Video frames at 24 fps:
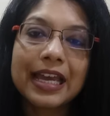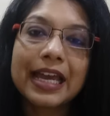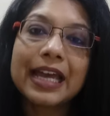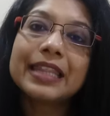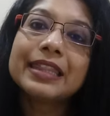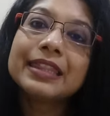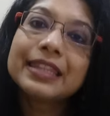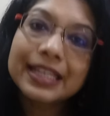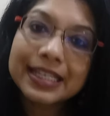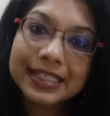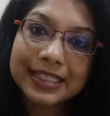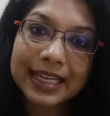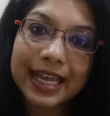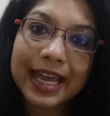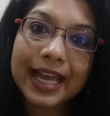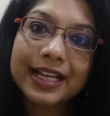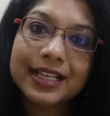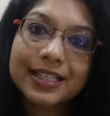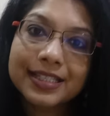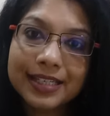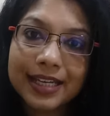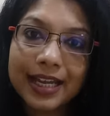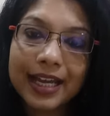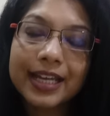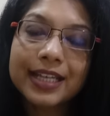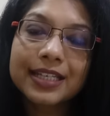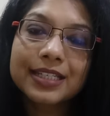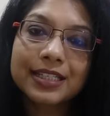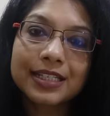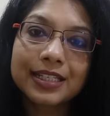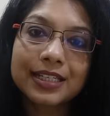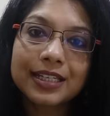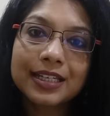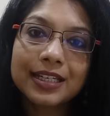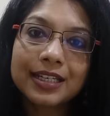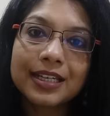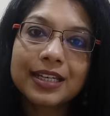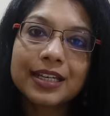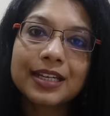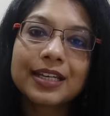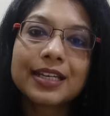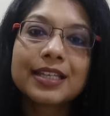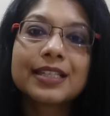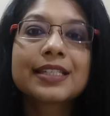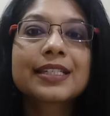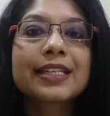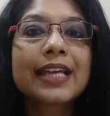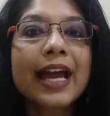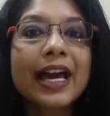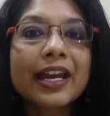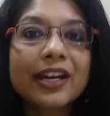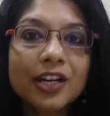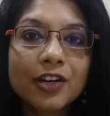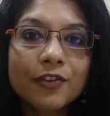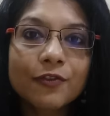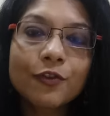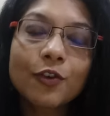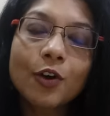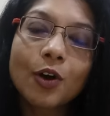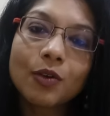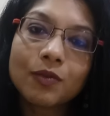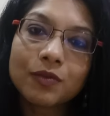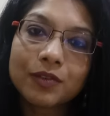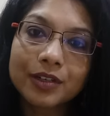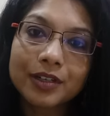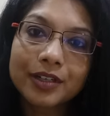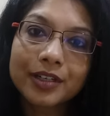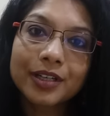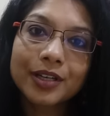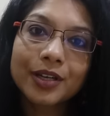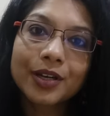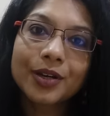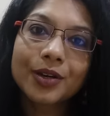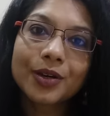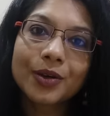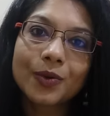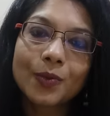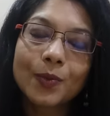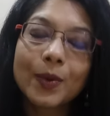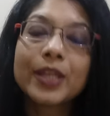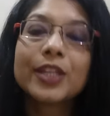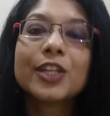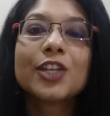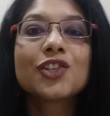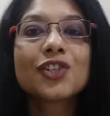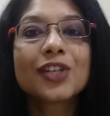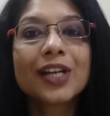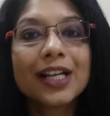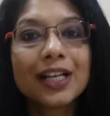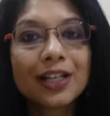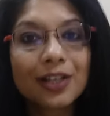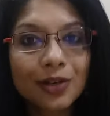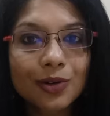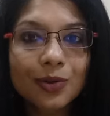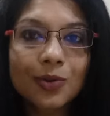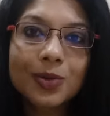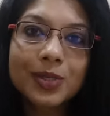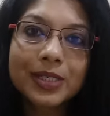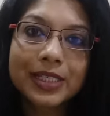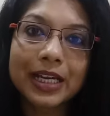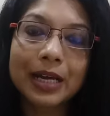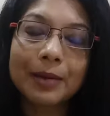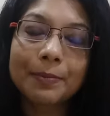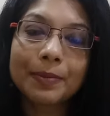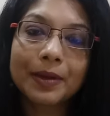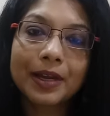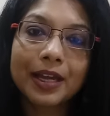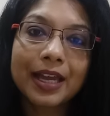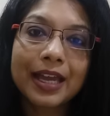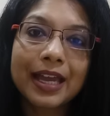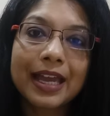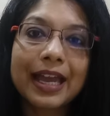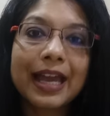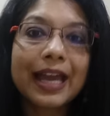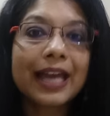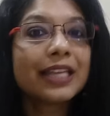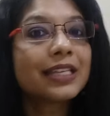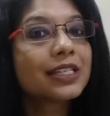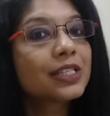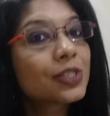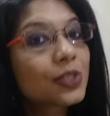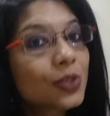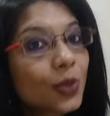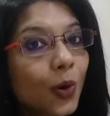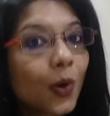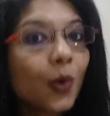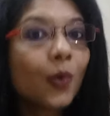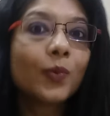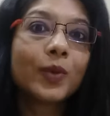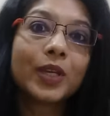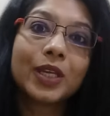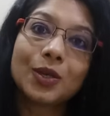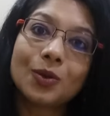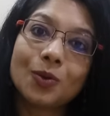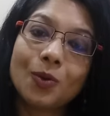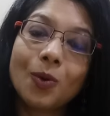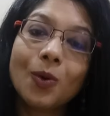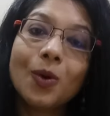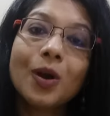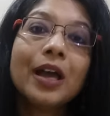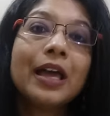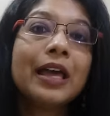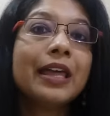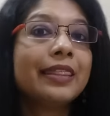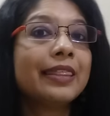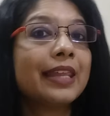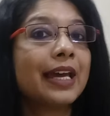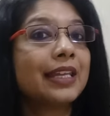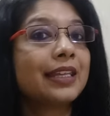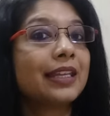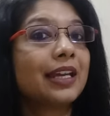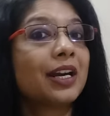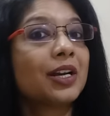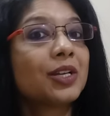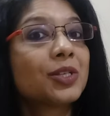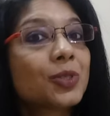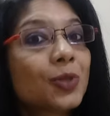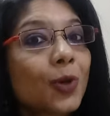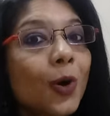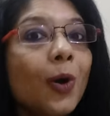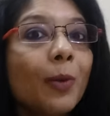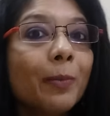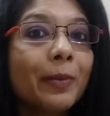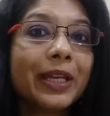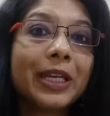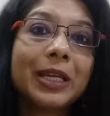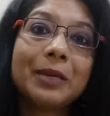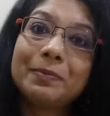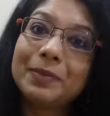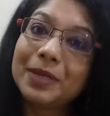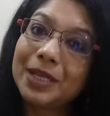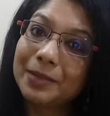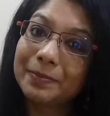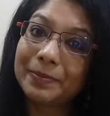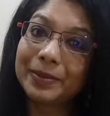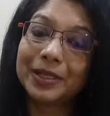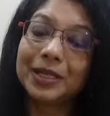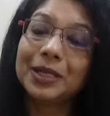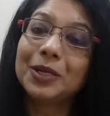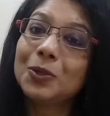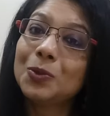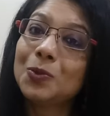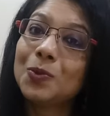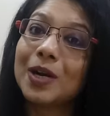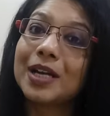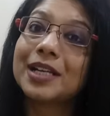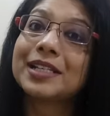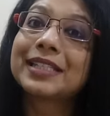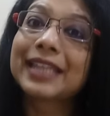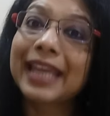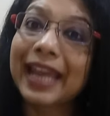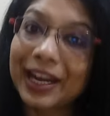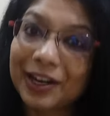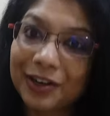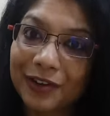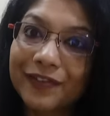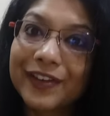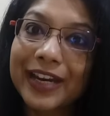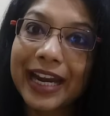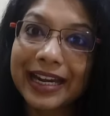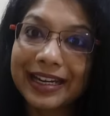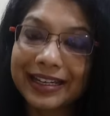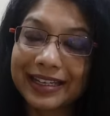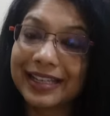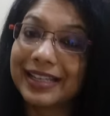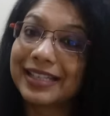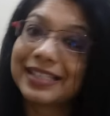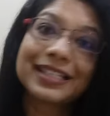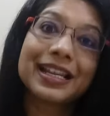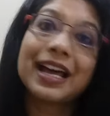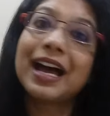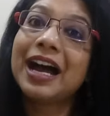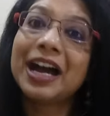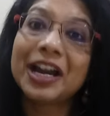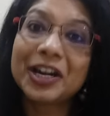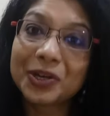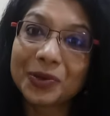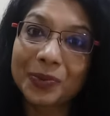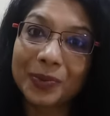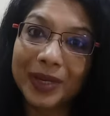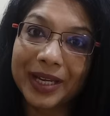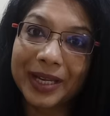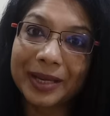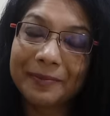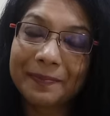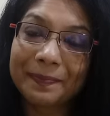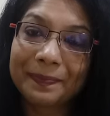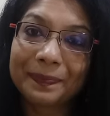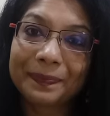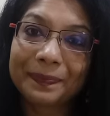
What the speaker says: And this anxiety is carried forward when the child grows up. And so we know that there are so many people who are scared of dentists, aren't we?